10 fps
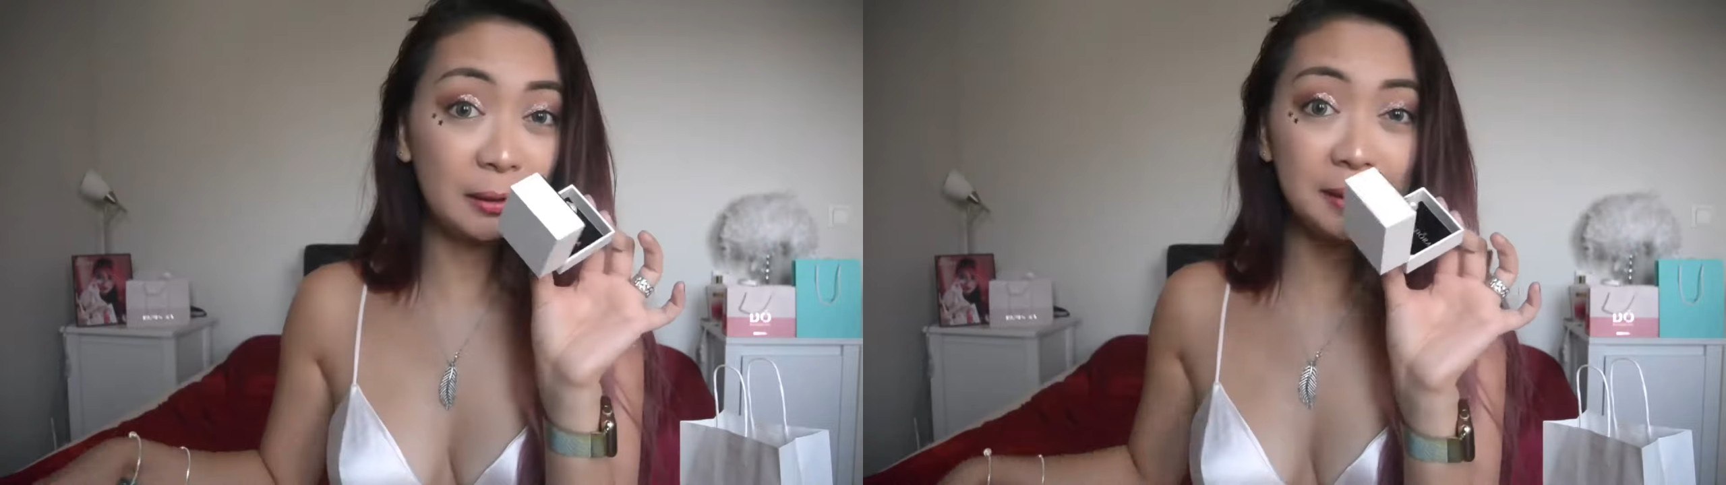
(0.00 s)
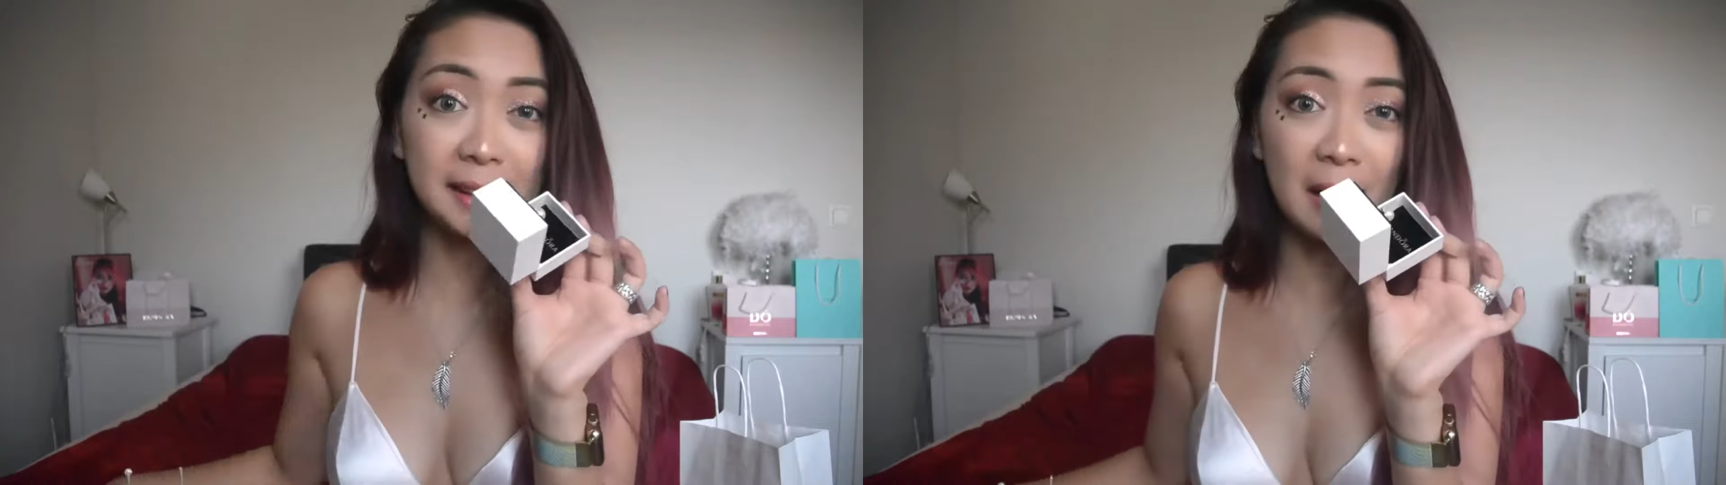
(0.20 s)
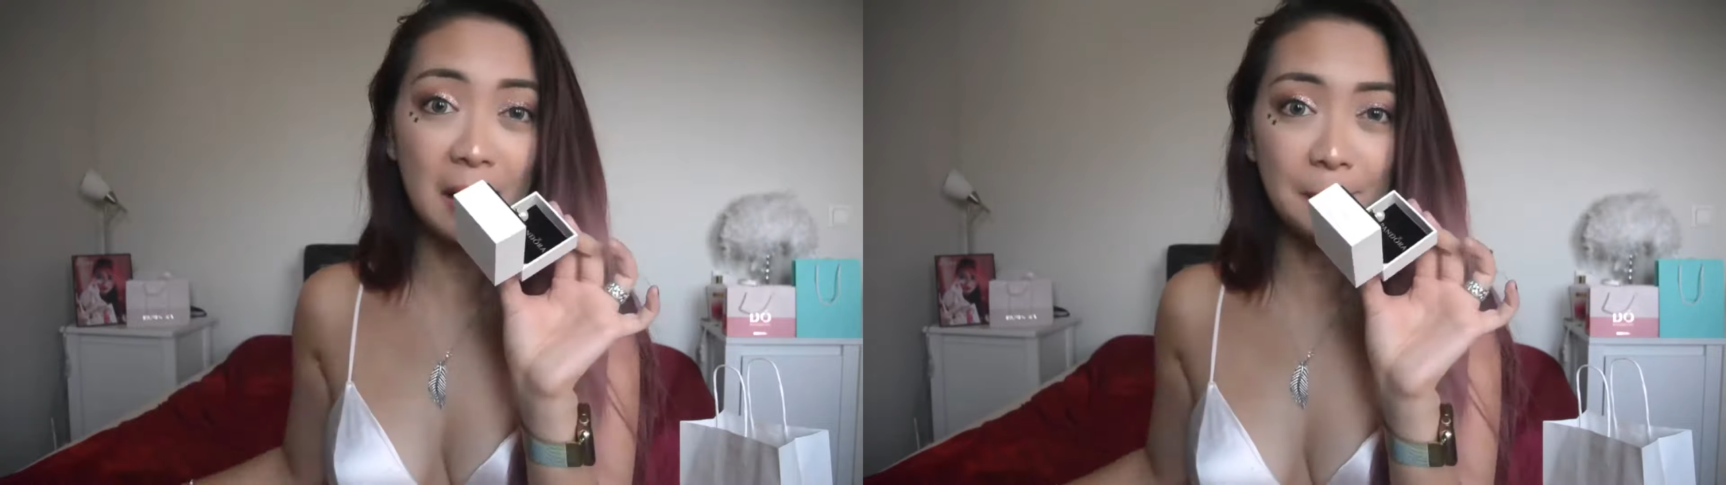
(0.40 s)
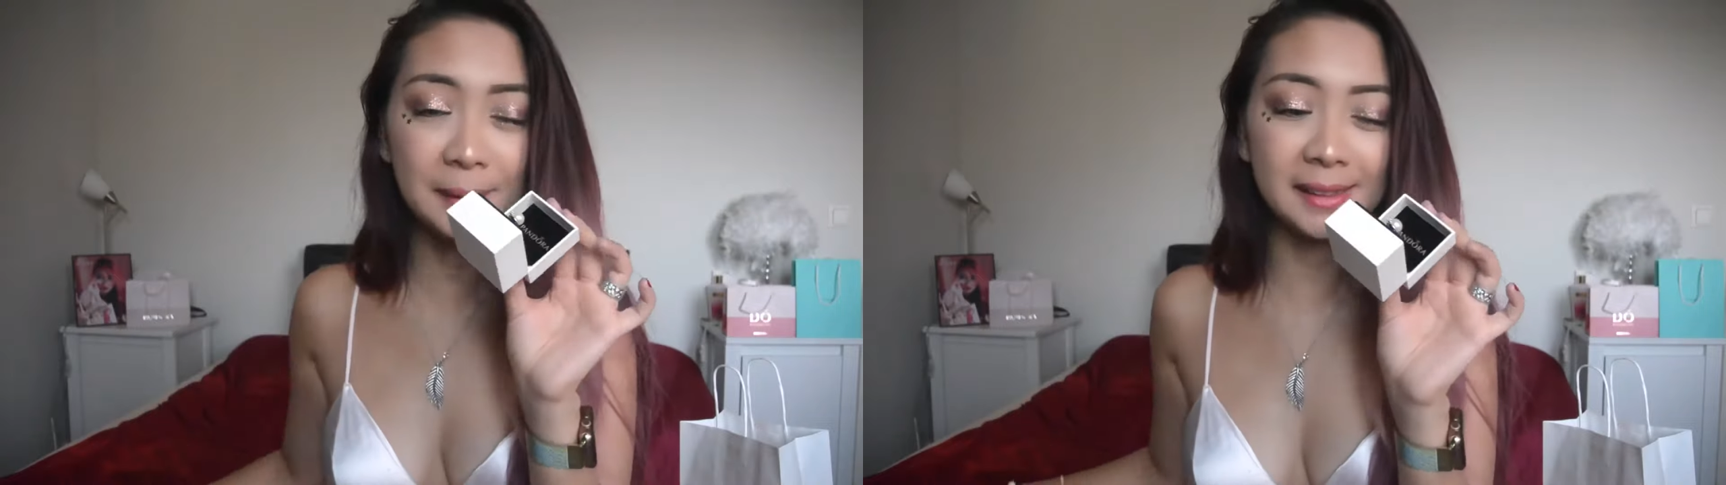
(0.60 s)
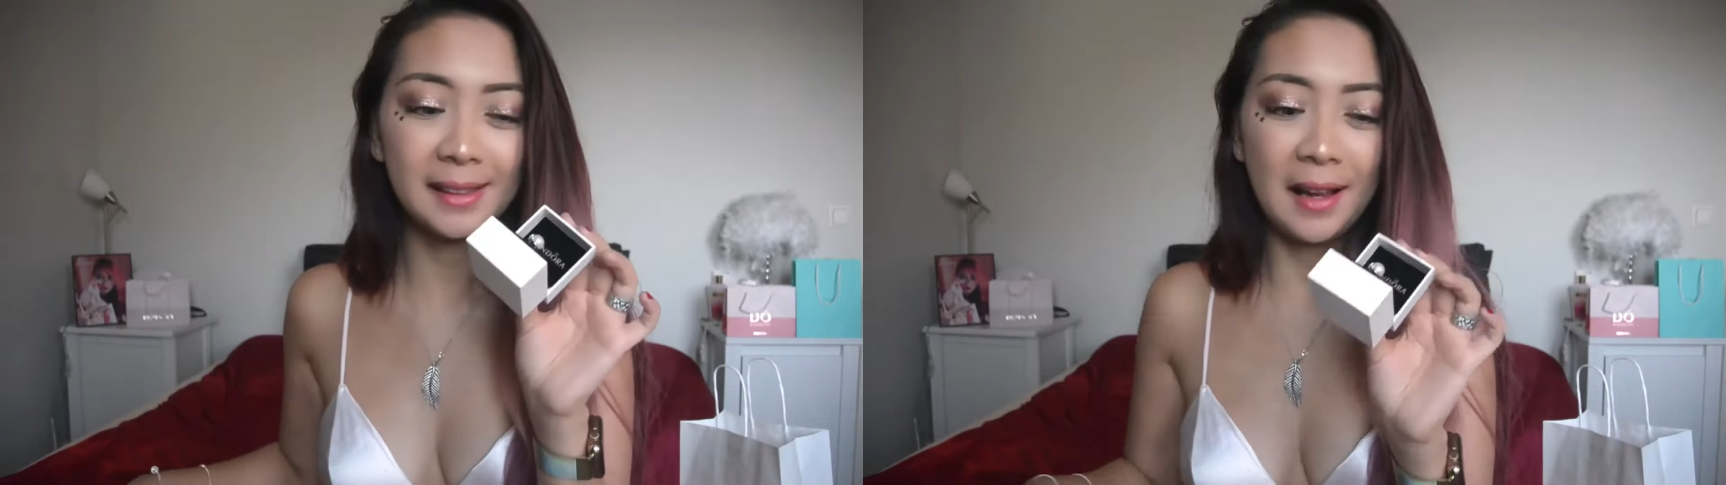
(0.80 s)

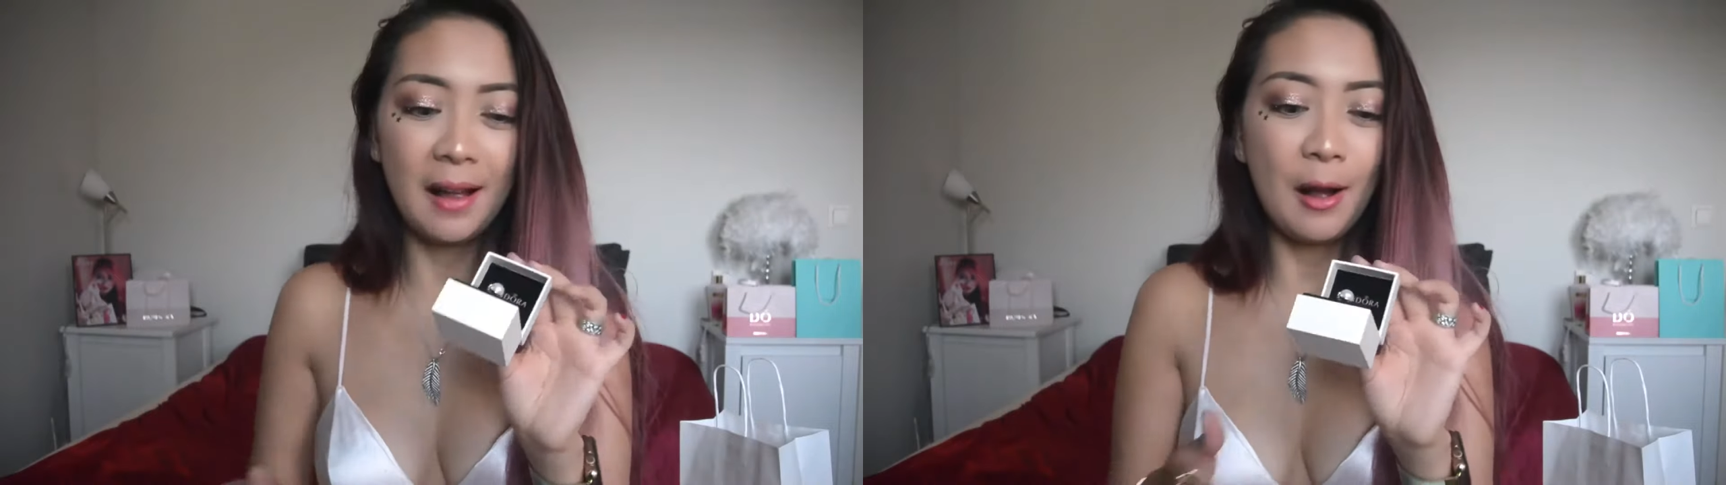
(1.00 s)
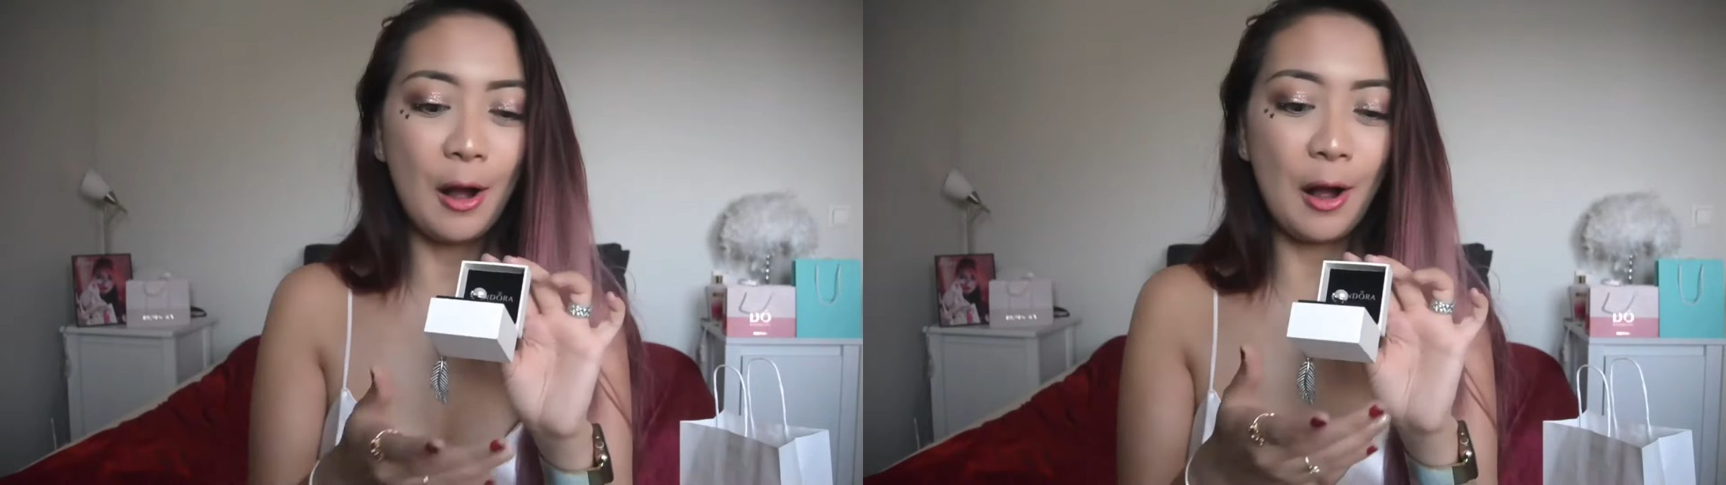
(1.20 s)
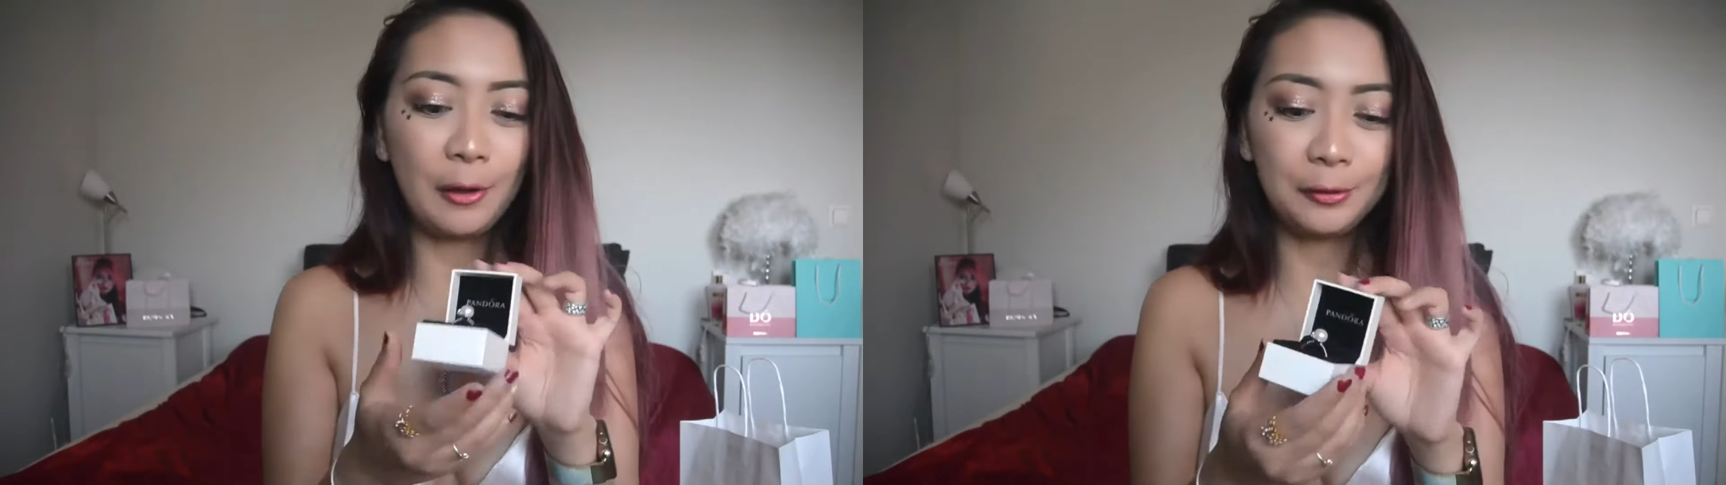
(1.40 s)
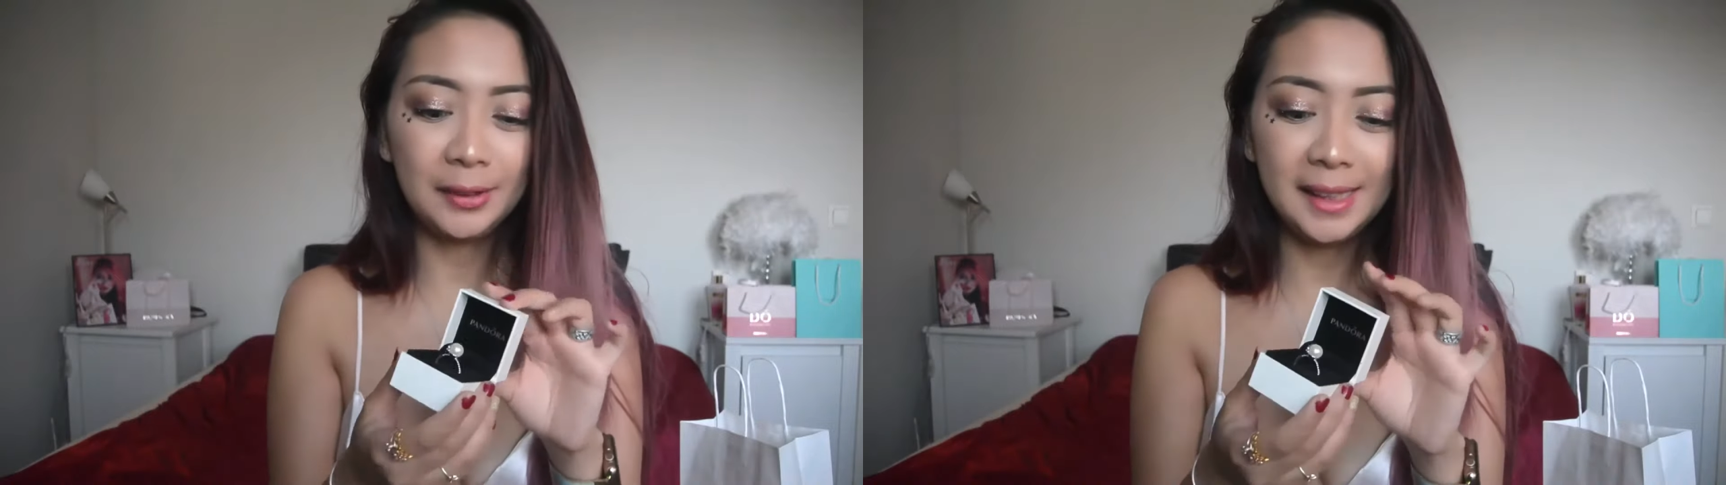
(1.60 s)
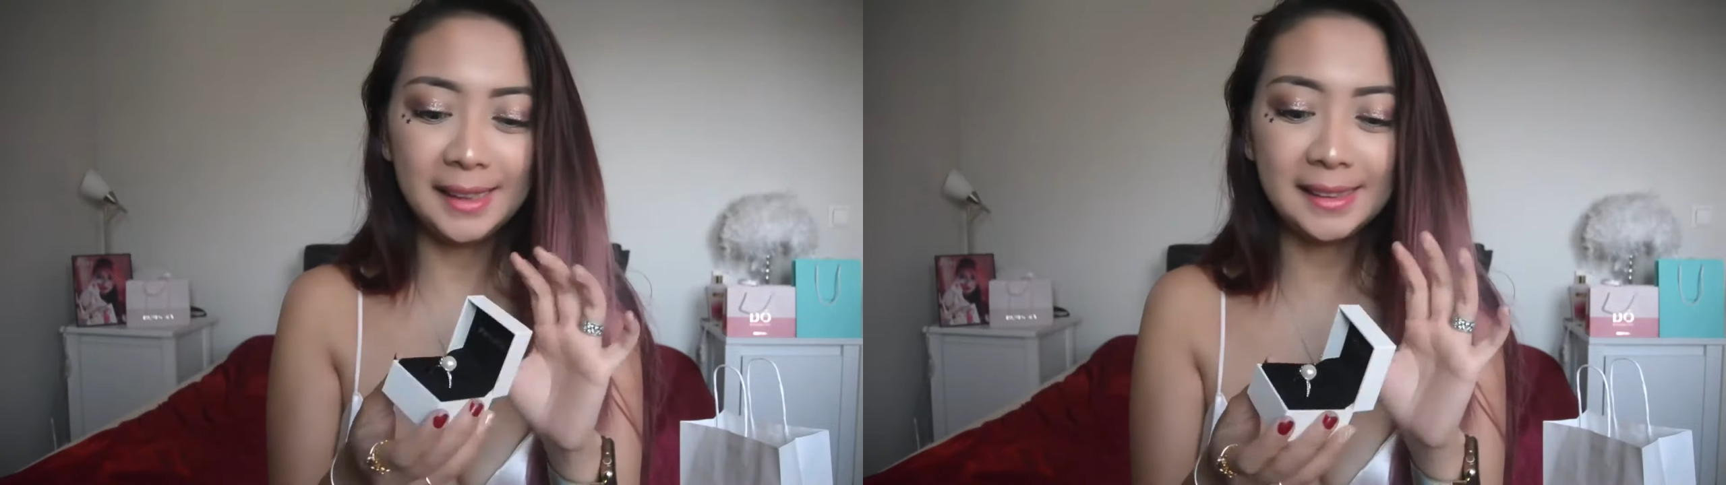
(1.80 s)
close-ups of
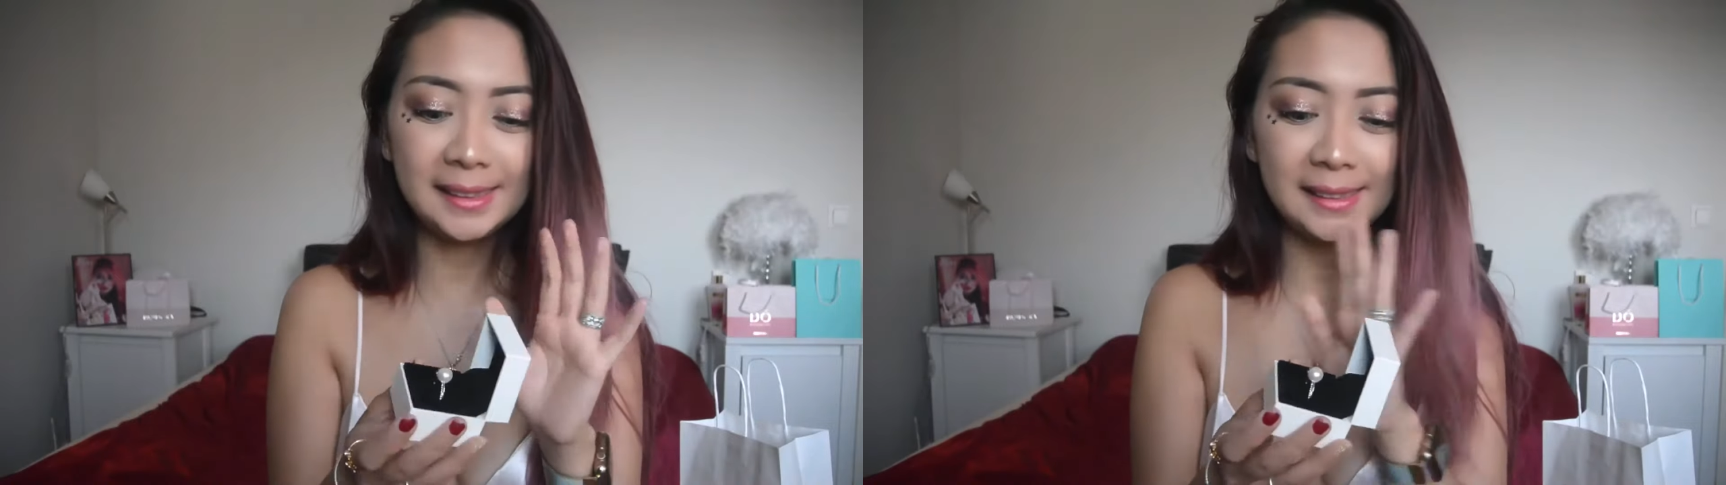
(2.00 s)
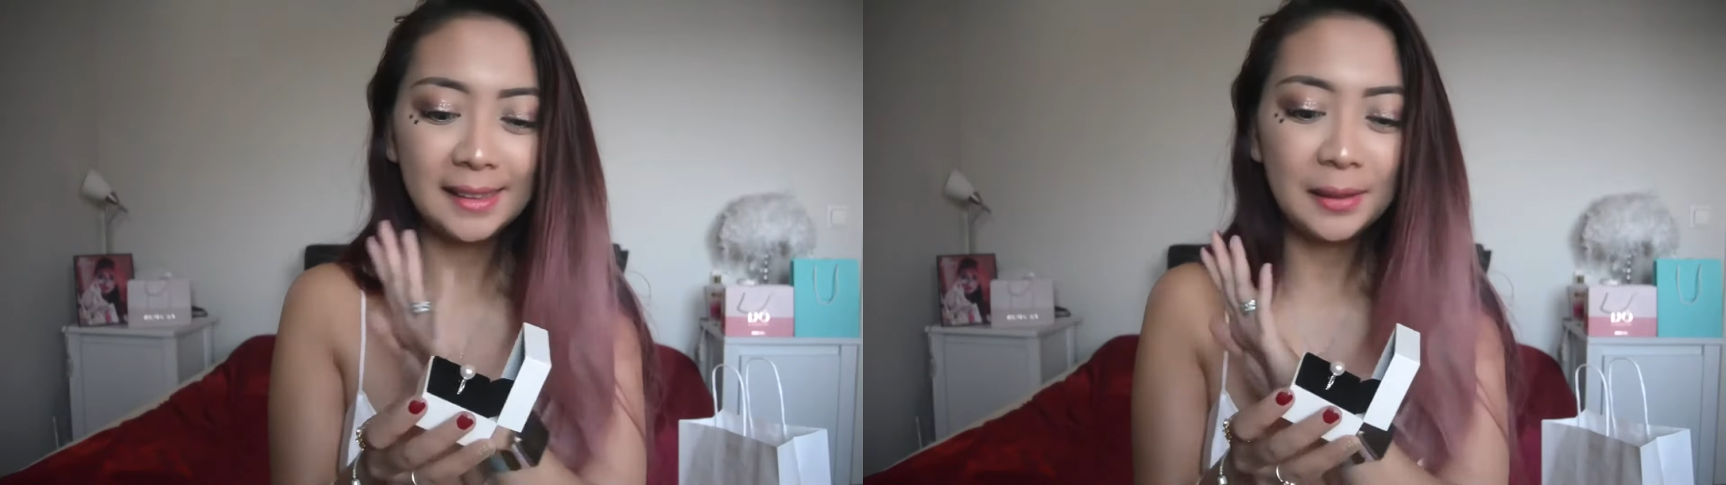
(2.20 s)
this